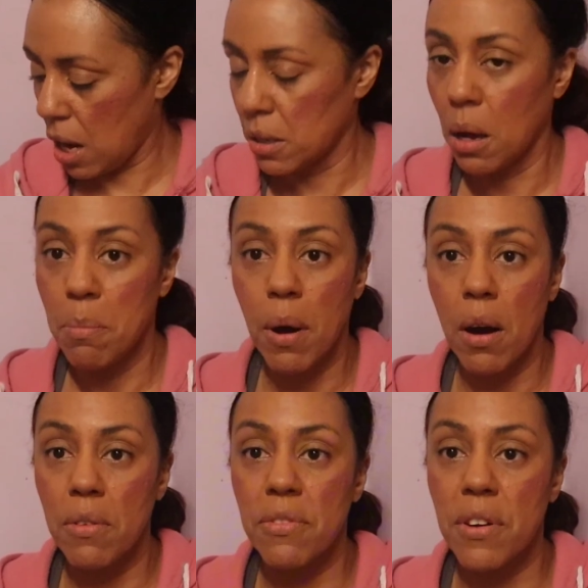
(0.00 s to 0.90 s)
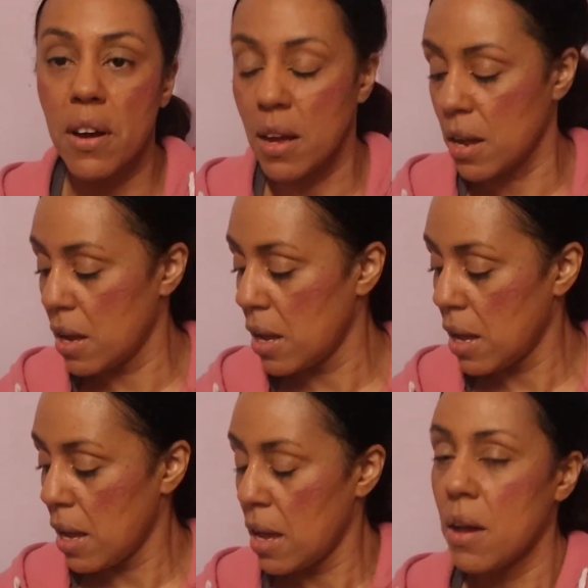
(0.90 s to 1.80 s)
above
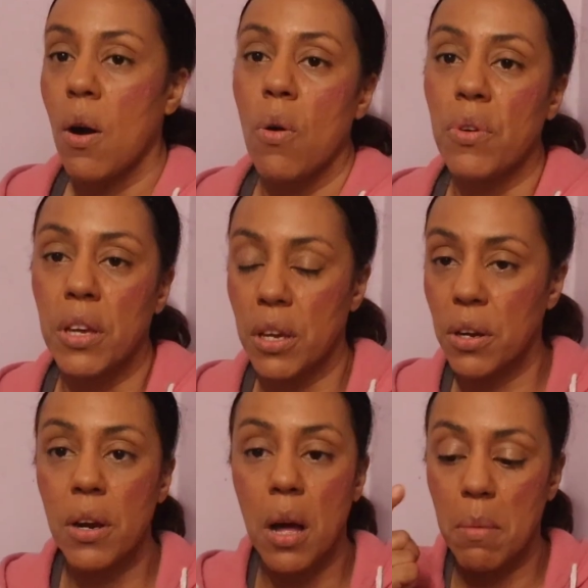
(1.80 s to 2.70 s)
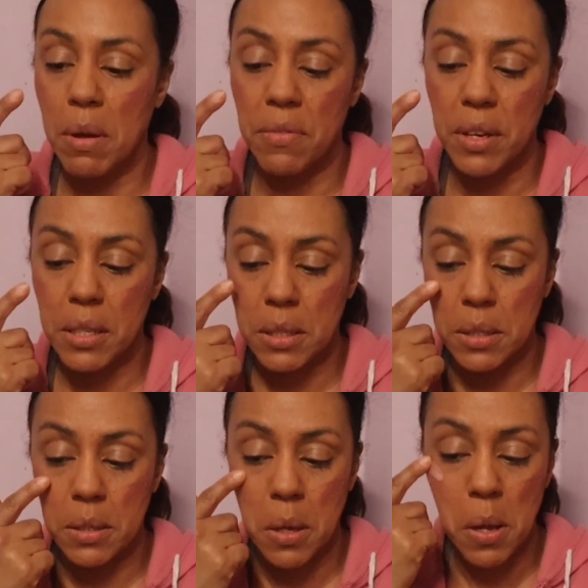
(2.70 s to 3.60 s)
over here on my
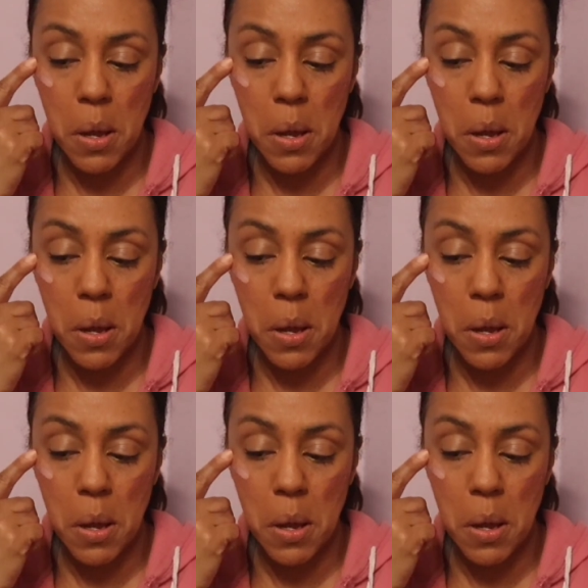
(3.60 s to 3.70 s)
face